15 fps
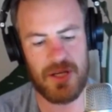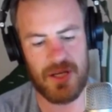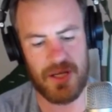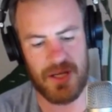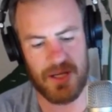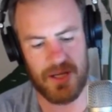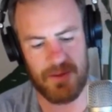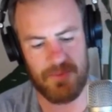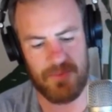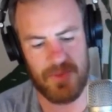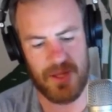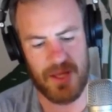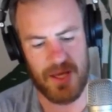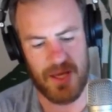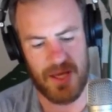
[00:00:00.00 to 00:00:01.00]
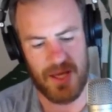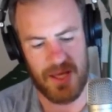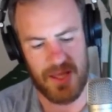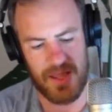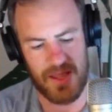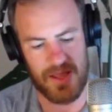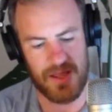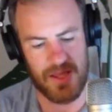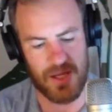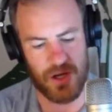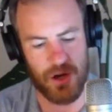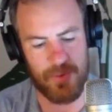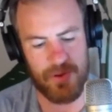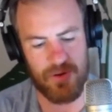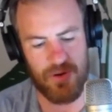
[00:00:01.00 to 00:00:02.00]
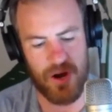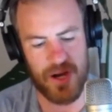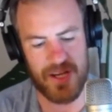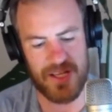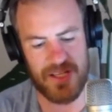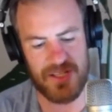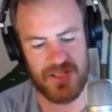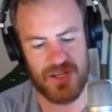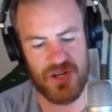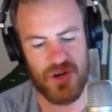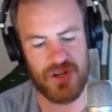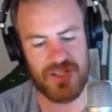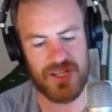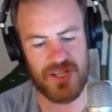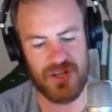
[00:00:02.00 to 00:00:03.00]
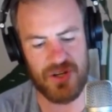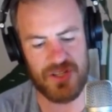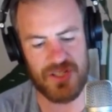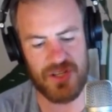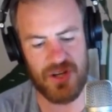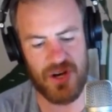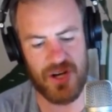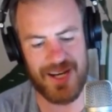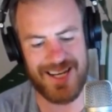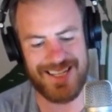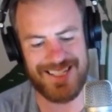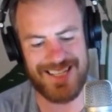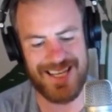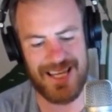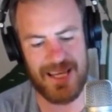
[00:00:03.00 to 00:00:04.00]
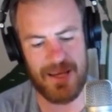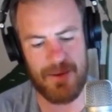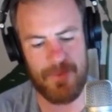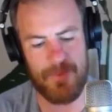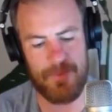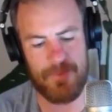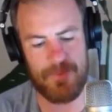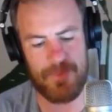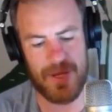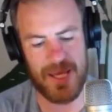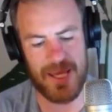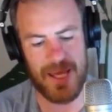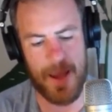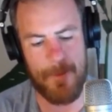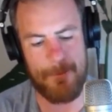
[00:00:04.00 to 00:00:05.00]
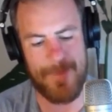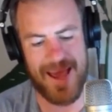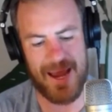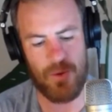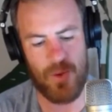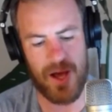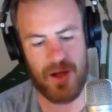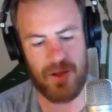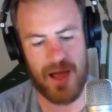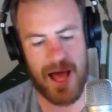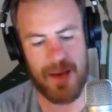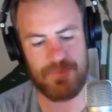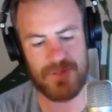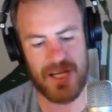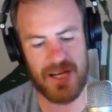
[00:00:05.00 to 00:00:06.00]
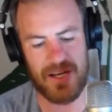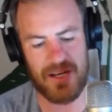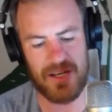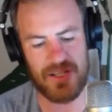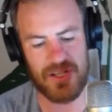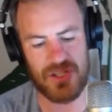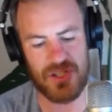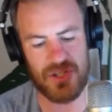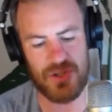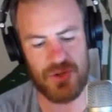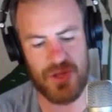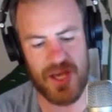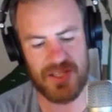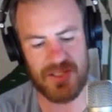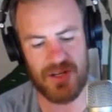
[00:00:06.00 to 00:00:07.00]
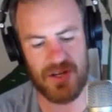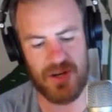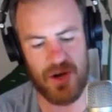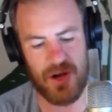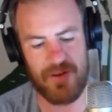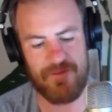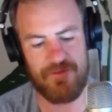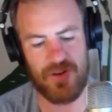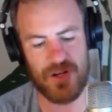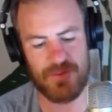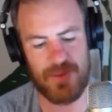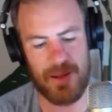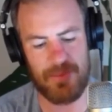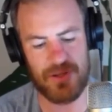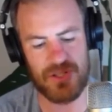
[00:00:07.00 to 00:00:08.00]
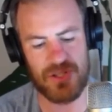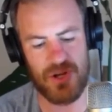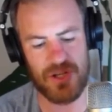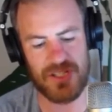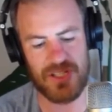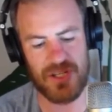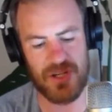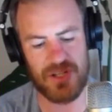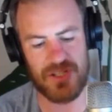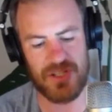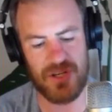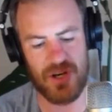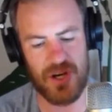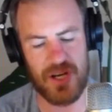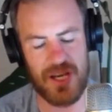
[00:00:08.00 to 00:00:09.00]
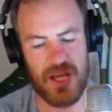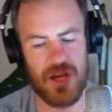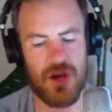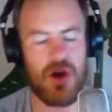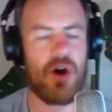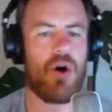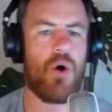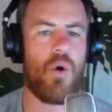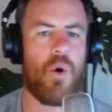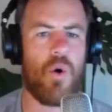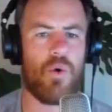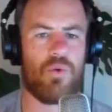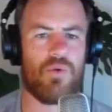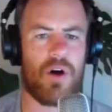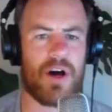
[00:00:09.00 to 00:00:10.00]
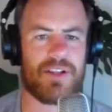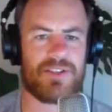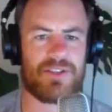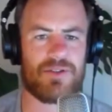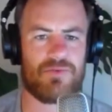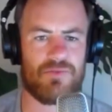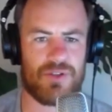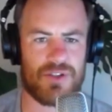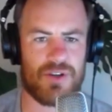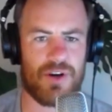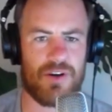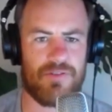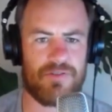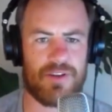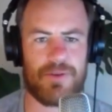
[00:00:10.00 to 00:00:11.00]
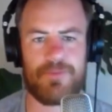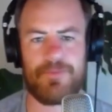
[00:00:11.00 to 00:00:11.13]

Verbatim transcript: Um, the copyright is 1999 D. B. Banwell, updated edition 2009, first published 1999, all rights reserved.